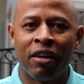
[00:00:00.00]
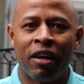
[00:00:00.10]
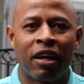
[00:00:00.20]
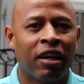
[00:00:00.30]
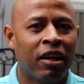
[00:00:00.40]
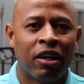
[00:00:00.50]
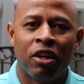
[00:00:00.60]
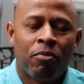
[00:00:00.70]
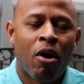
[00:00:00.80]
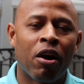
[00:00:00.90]
Yeah.
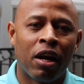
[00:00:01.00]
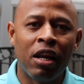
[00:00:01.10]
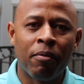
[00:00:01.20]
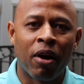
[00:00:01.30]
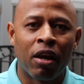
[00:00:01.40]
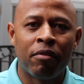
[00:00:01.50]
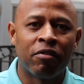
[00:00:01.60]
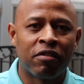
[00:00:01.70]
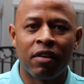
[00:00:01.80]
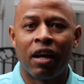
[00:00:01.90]
You walk anywhere, he's
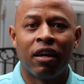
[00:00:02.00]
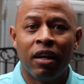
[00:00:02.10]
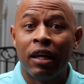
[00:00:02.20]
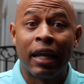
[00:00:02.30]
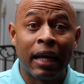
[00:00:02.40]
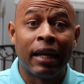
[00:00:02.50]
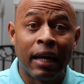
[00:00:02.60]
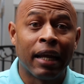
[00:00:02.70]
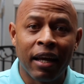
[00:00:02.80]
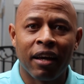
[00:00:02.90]
just like, nigga,
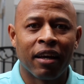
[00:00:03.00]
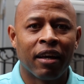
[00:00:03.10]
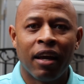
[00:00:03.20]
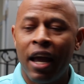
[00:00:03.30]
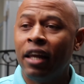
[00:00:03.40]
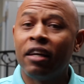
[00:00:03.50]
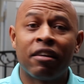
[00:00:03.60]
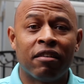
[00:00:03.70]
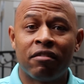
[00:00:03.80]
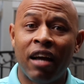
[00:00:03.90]
nigga, nigga. And
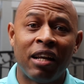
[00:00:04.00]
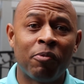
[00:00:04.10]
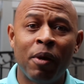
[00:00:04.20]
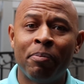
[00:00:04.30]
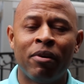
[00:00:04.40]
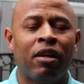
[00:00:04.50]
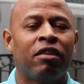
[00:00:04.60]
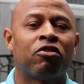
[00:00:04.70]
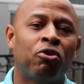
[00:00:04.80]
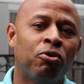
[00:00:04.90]
looking, Chinese people, and
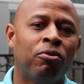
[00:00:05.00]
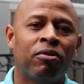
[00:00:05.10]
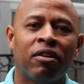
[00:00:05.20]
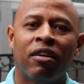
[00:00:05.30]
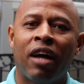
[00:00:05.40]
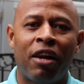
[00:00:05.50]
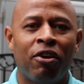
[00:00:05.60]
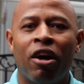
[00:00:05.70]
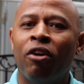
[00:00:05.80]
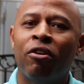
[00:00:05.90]
it's cool. I know
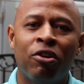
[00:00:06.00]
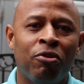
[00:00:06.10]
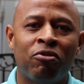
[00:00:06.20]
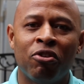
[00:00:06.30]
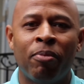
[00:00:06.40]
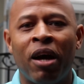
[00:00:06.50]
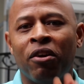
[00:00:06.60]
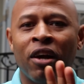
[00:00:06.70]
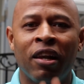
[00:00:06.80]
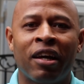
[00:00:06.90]
y'all on YouTube, I
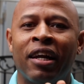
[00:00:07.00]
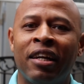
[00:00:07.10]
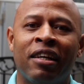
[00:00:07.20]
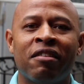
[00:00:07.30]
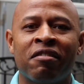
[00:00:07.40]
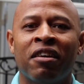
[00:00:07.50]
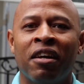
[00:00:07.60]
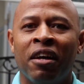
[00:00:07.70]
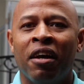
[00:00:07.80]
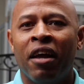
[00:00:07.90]
know y'all looking at this.
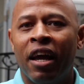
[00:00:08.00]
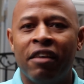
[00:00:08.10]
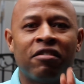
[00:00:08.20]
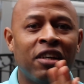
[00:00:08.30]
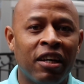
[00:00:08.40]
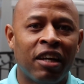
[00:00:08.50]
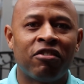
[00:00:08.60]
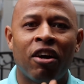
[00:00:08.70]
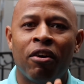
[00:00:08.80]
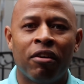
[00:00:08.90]
It's good
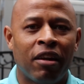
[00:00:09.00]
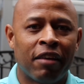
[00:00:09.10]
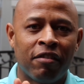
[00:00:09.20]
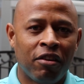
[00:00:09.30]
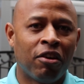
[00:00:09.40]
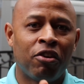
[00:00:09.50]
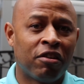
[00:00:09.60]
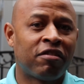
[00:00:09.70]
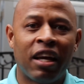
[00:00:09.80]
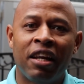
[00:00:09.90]
that y'all that's you know, you
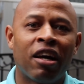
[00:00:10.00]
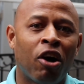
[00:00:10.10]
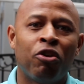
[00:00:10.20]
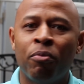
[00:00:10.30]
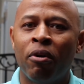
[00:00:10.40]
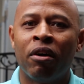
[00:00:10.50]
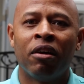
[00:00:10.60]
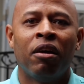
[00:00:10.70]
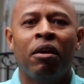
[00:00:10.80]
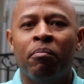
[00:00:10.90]
can say nigga all you want,
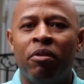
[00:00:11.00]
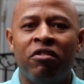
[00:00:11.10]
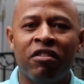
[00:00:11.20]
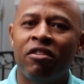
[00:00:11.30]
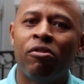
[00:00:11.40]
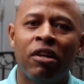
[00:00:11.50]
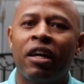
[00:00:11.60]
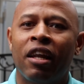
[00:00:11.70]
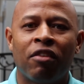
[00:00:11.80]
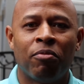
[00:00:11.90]
but just don't
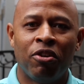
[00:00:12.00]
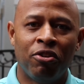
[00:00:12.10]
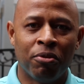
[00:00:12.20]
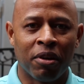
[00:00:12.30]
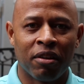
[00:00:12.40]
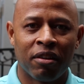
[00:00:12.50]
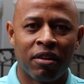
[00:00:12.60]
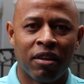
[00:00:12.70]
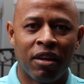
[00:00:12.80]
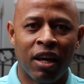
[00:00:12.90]
look at us when you do it.
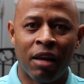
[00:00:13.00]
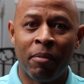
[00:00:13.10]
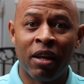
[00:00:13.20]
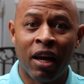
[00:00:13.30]
You know what I mean?